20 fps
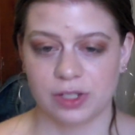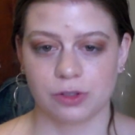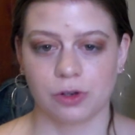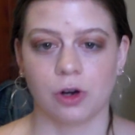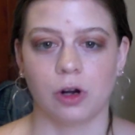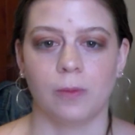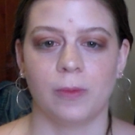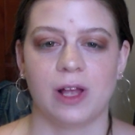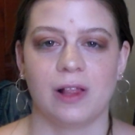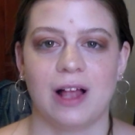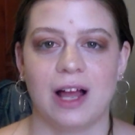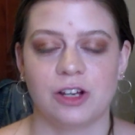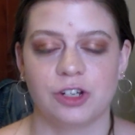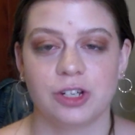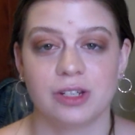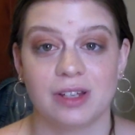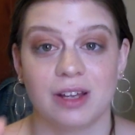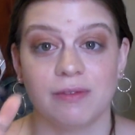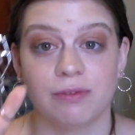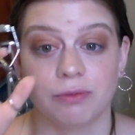curl my
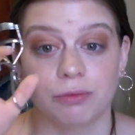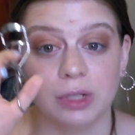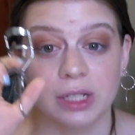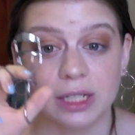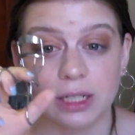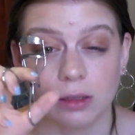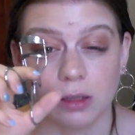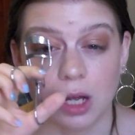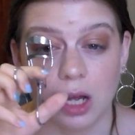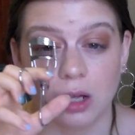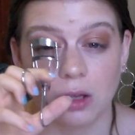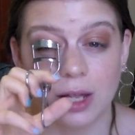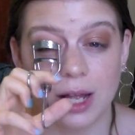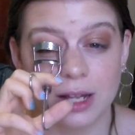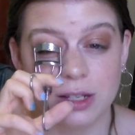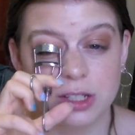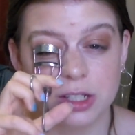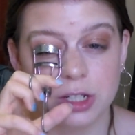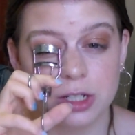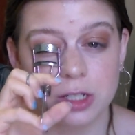lashes. I have really long
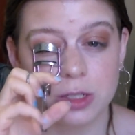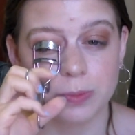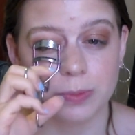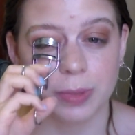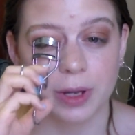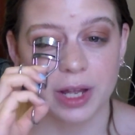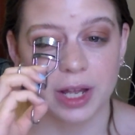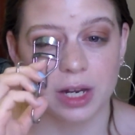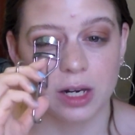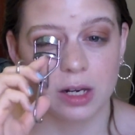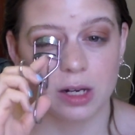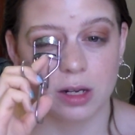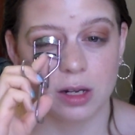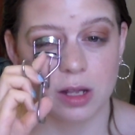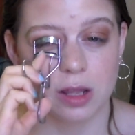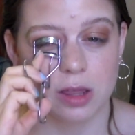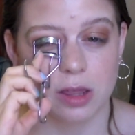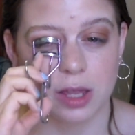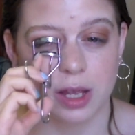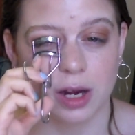lashes, but
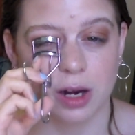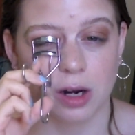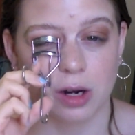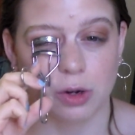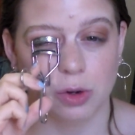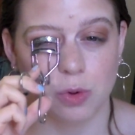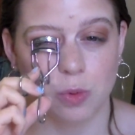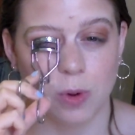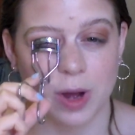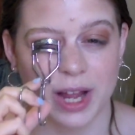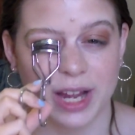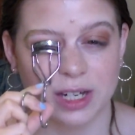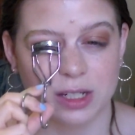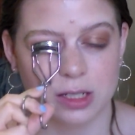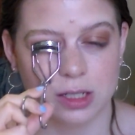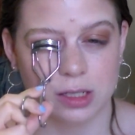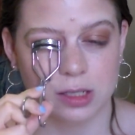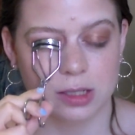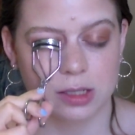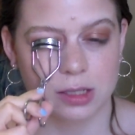they're
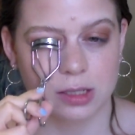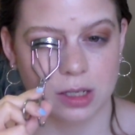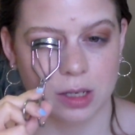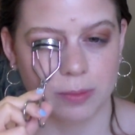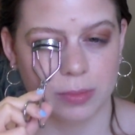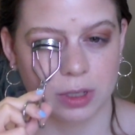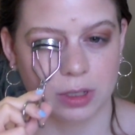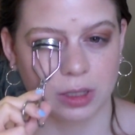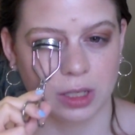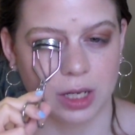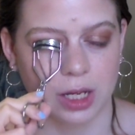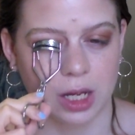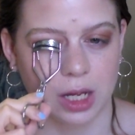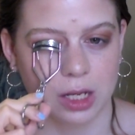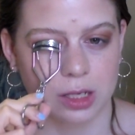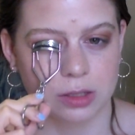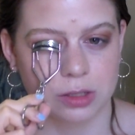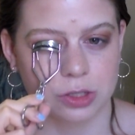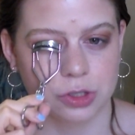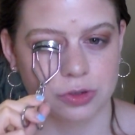quite
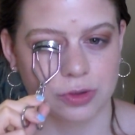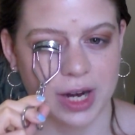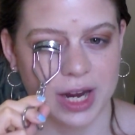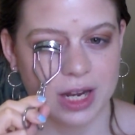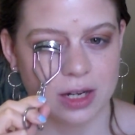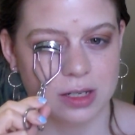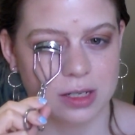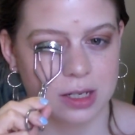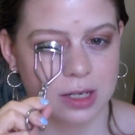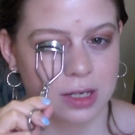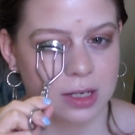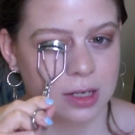stubbornly straight,